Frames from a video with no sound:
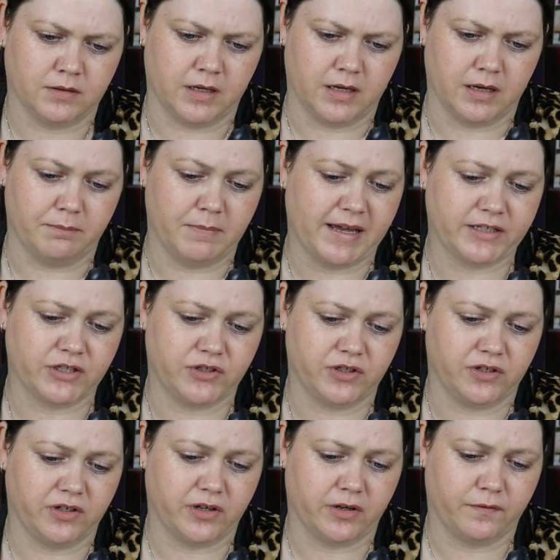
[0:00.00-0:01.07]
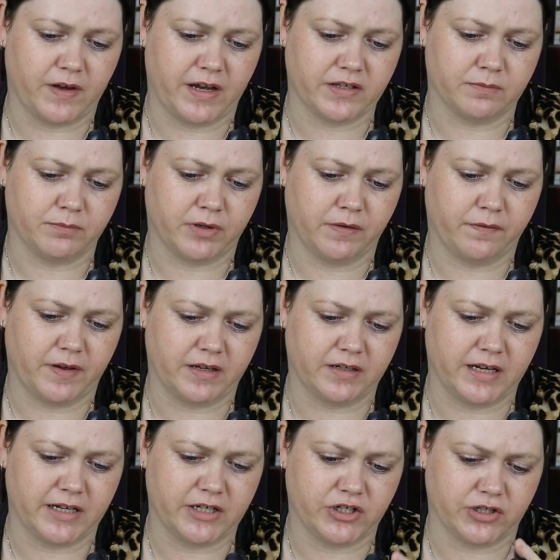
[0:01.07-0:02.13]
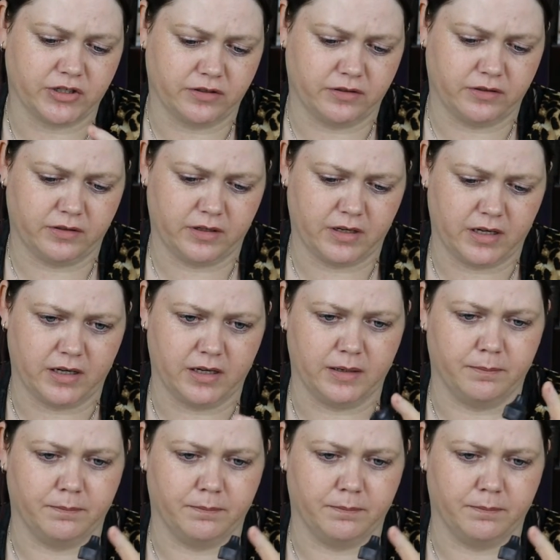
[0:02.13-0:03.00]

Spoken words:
MAC Studio Face and Body Foundation